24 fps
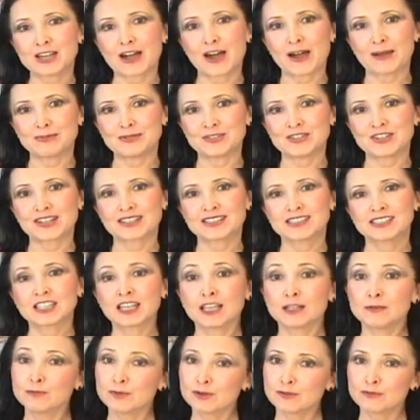objects
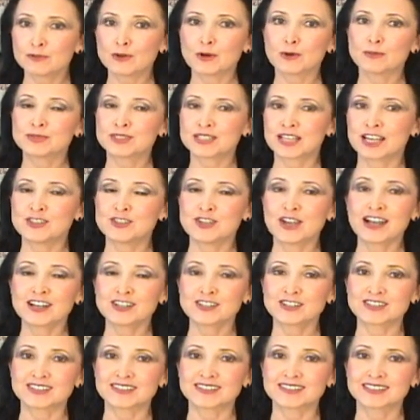can perform such
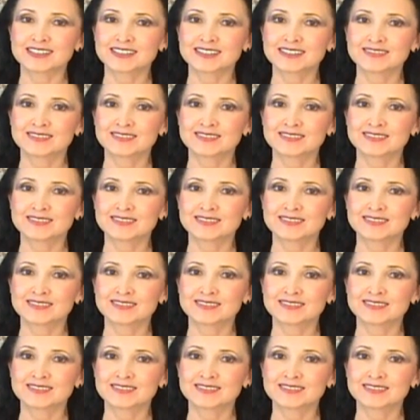actions.